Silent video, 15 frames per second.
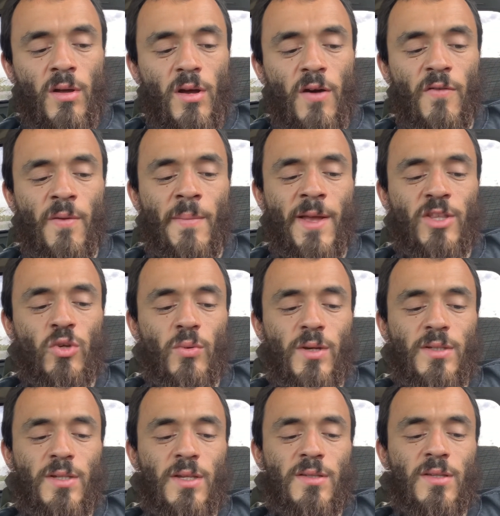of the mental
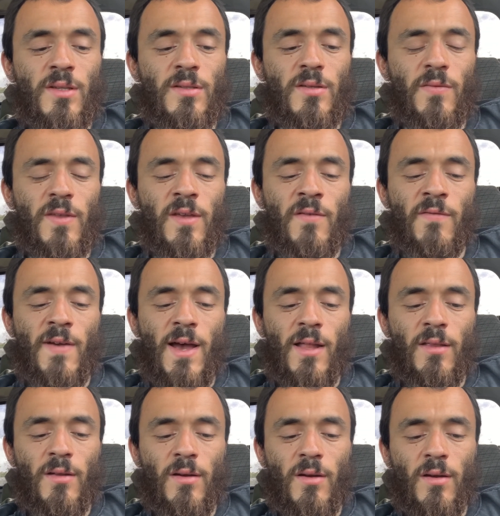existence of the
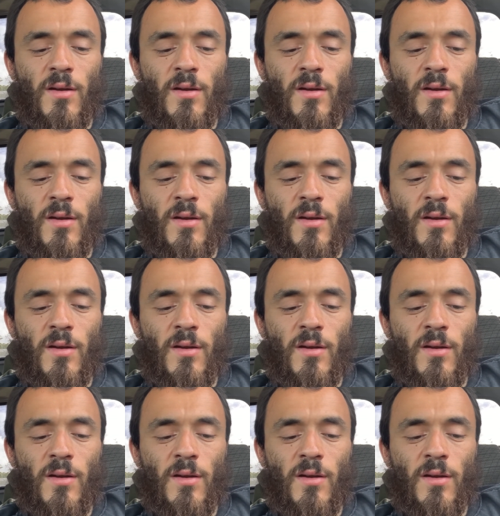invalid,